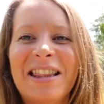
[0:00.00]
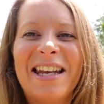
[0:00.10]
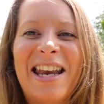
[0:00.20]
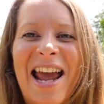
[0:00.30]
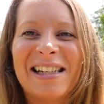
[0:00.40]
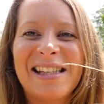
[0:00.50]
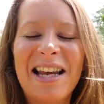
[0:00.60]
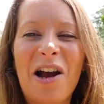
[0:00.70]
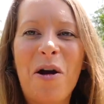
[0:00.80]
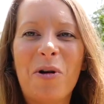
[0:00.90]
The next
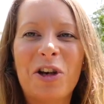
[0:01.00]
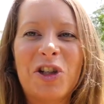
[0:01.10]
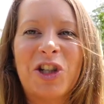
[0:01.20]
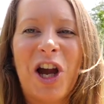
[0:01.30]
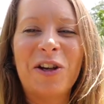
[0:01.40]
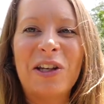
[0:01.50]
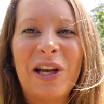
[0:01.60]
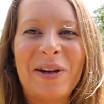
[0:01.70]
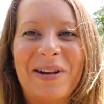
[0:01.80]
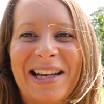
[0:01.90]
thing I want to show you
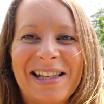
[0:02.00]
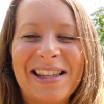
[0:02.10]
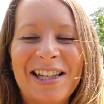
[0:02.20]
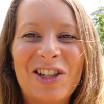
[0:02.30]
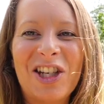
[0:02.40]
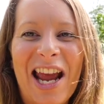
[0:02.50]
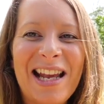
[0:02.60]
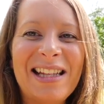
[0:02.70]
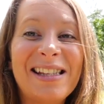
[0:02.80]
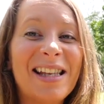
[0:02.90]
is the
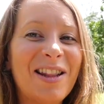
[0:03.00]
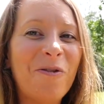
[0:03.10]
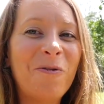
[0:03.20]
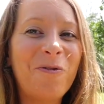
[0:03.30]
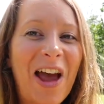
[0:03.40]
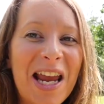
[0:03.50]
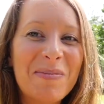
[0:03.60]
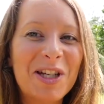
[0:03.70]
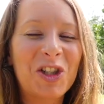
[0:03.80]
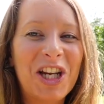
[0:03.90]
sheds, so the
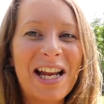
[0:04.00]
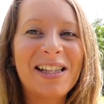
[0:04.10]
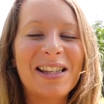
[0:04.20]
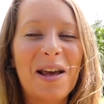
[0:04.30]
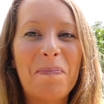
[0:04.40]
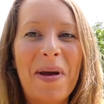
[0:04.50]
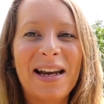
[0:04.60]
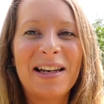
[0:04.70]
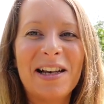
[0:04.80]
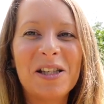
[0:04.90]
famous sheds that
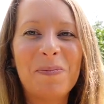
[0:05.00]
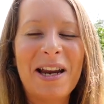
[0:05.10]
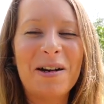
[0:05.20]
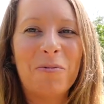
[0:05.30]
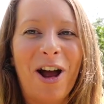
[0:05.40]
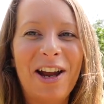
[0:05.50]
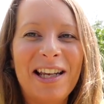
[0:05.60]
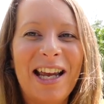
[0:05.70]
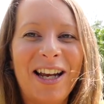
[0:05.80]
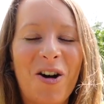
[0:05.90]
Ben has been
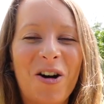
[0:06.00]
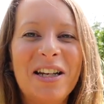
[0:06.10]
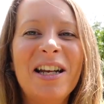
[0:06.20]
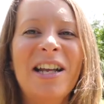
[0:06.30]
working on.